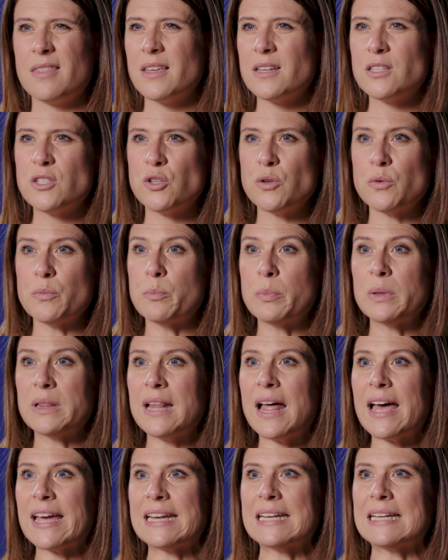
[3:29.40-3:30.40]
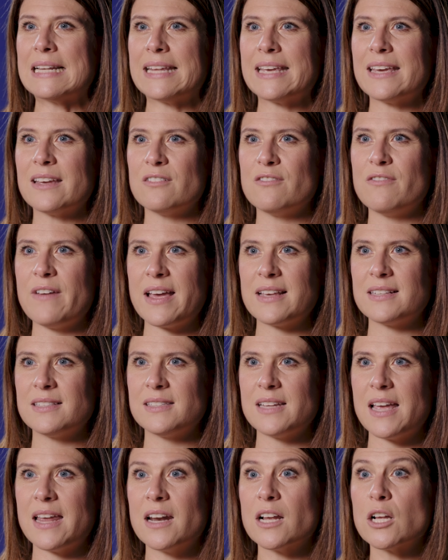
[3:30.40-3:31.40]
than to blindly
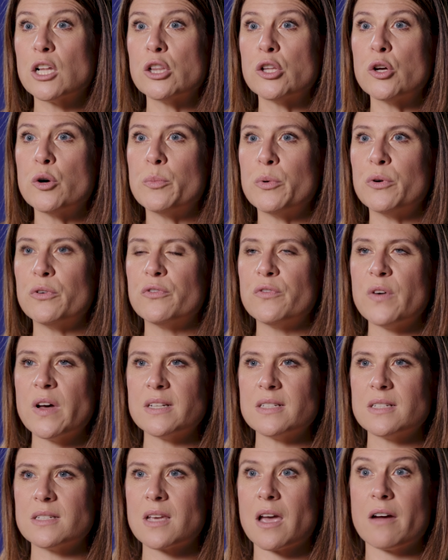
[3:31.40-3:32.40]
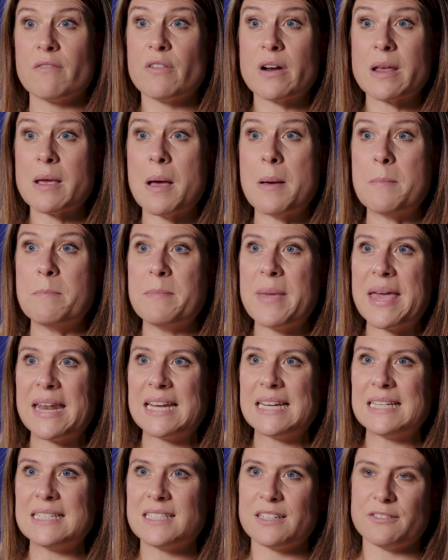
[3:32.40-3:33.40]
invest in a global fund covering
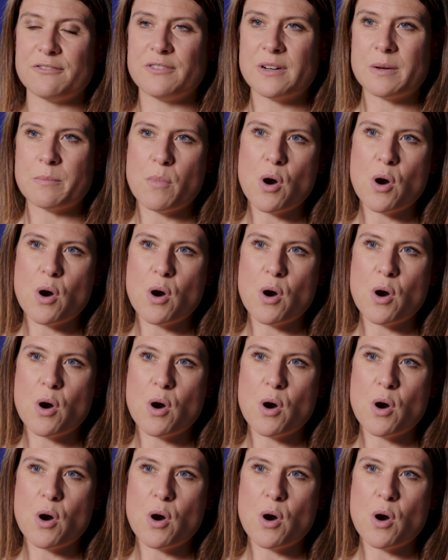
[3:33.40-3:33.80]
many different